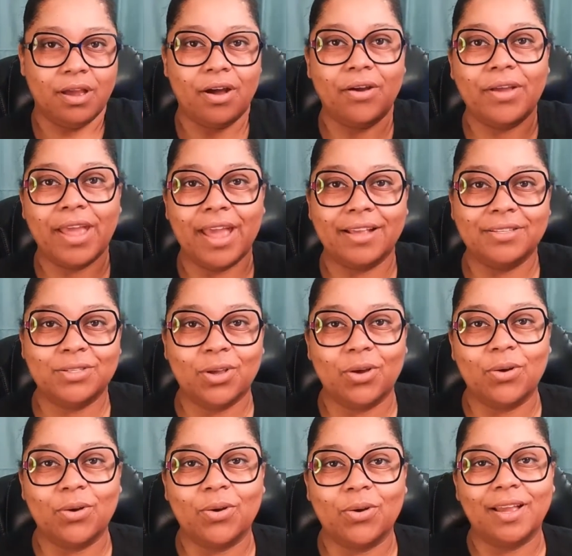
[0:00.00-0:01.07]
Okay,
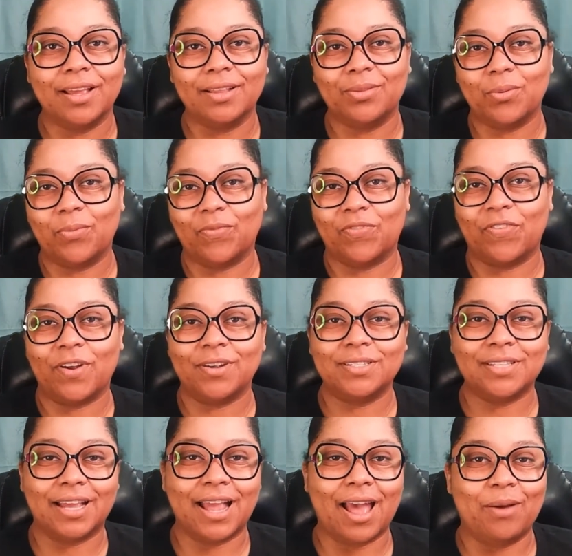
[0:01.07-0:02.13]
so the first
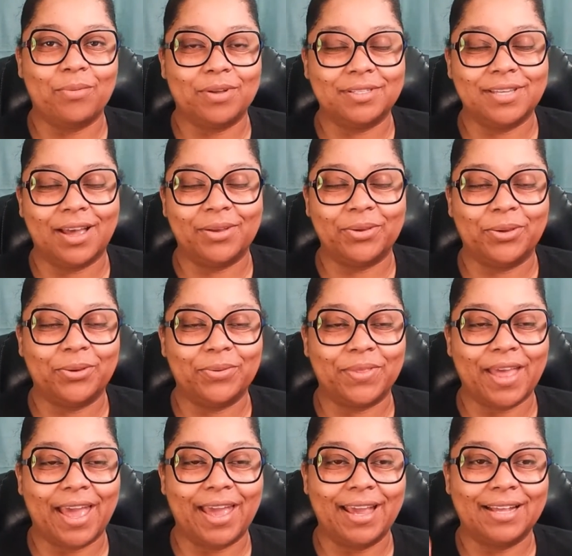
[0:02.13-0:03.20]
thing I will tell you
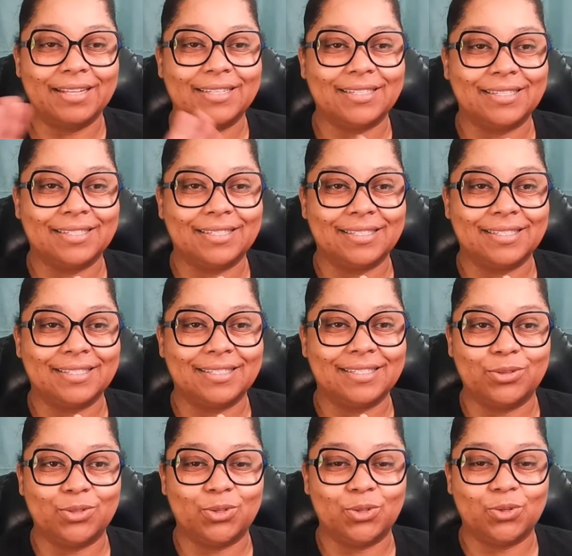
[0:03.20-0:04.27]
that it
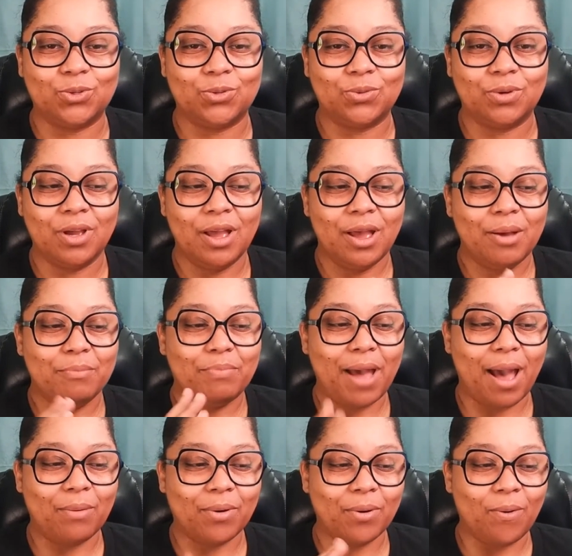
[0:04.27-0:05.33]
tells you
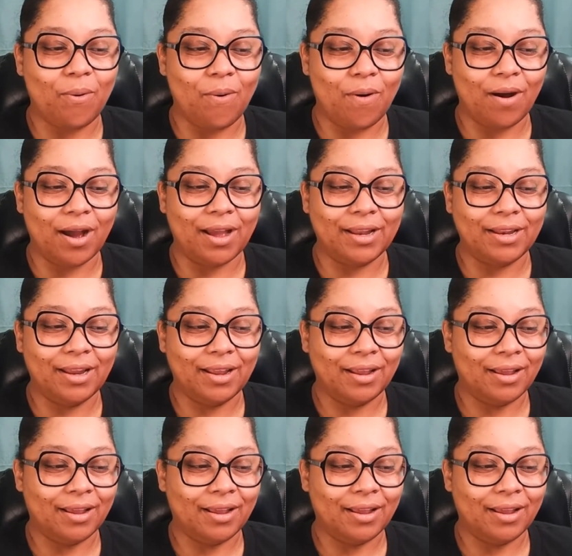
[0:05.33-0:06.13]
power on.